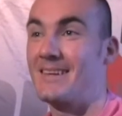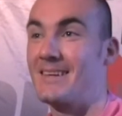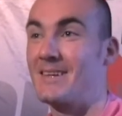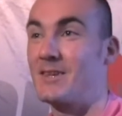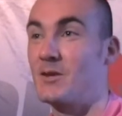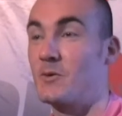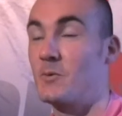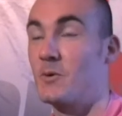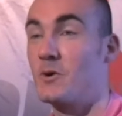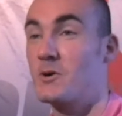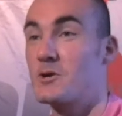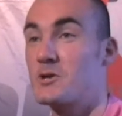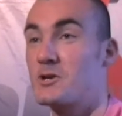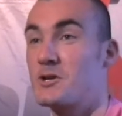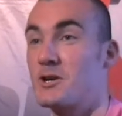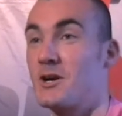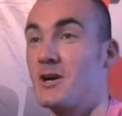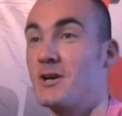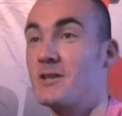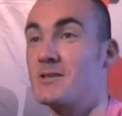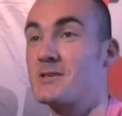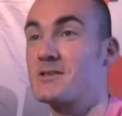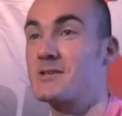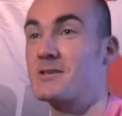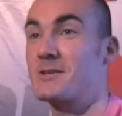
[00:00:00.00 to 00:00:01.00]
The worst
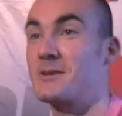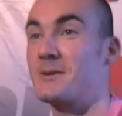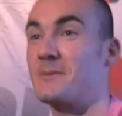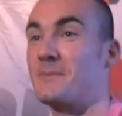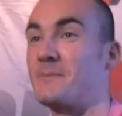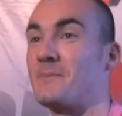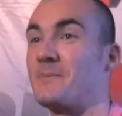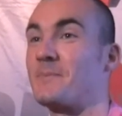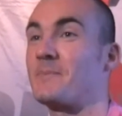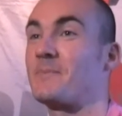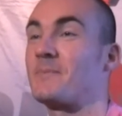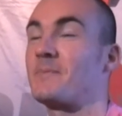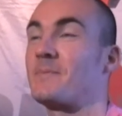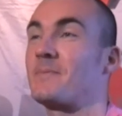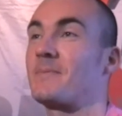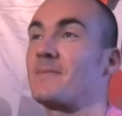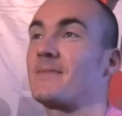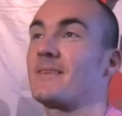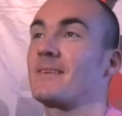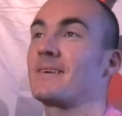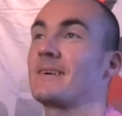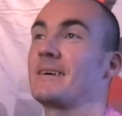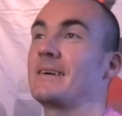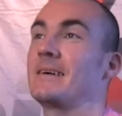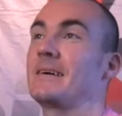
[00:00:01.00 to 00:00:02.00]
shots?
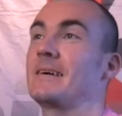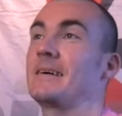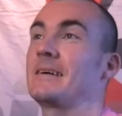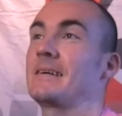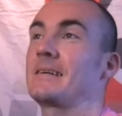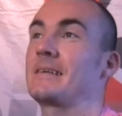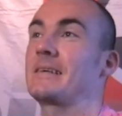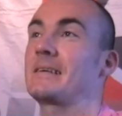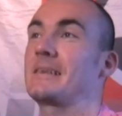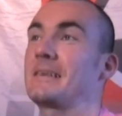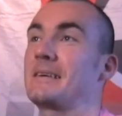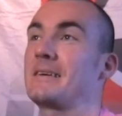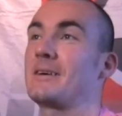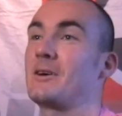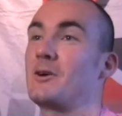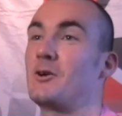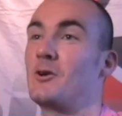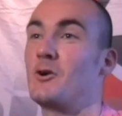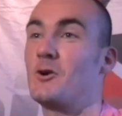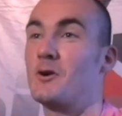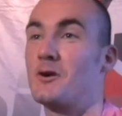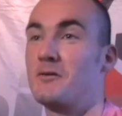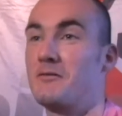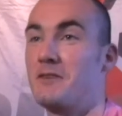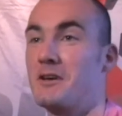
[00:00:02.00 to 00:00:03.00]
How
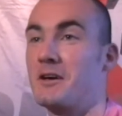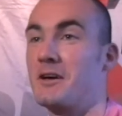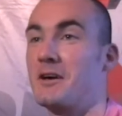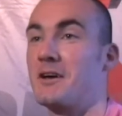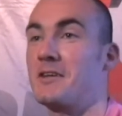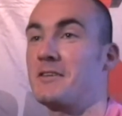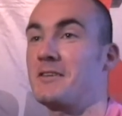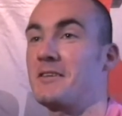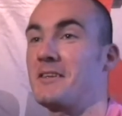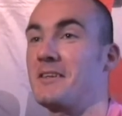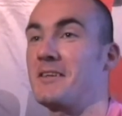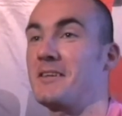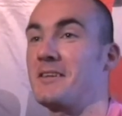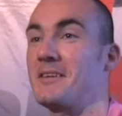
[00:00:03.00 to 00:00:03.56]
long have you got?